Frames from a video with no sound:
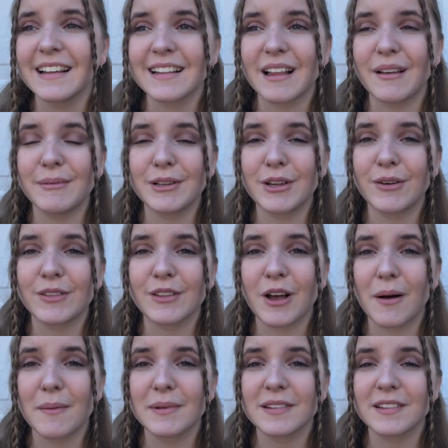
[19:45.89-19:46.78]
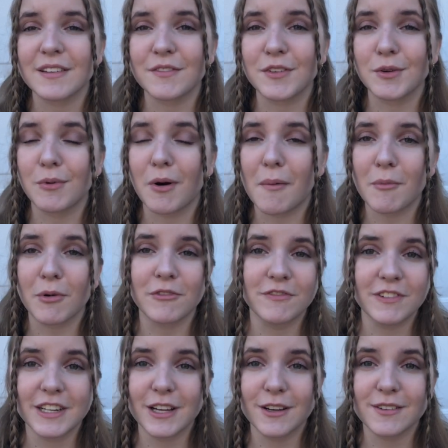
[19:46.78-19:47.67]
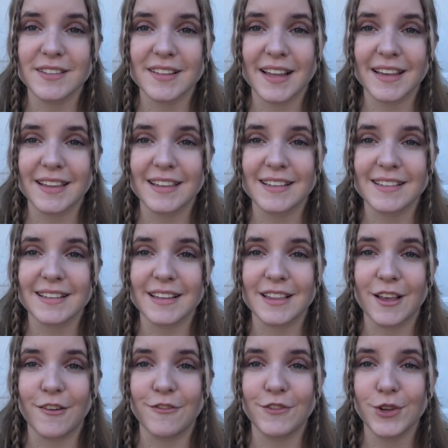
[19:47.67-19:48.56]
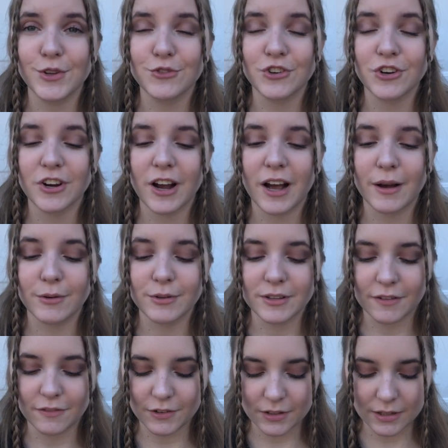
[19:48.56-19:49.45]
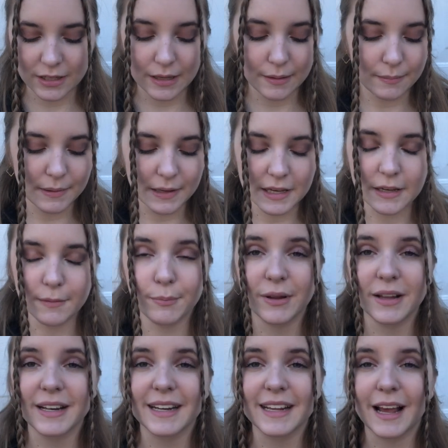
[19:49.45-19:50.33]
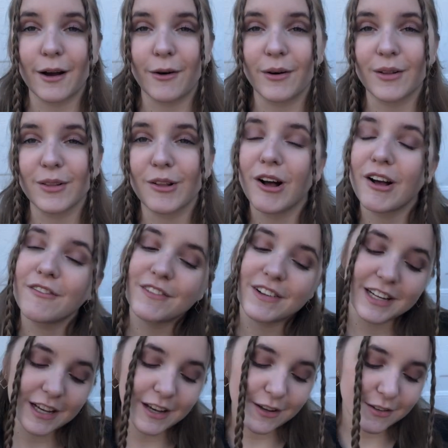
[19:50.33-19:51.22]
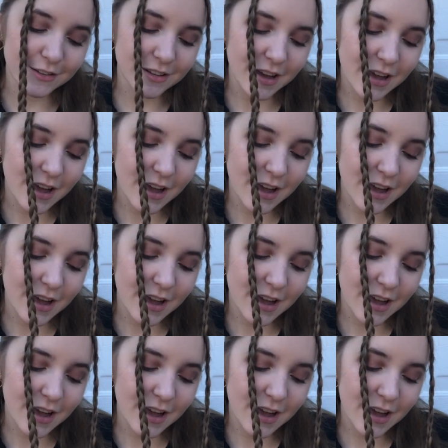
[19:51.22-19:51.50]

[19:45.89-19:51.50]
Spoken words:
Let me know in the comments if you want more videos like this in the future. I will definitely be planning out a lot of videos.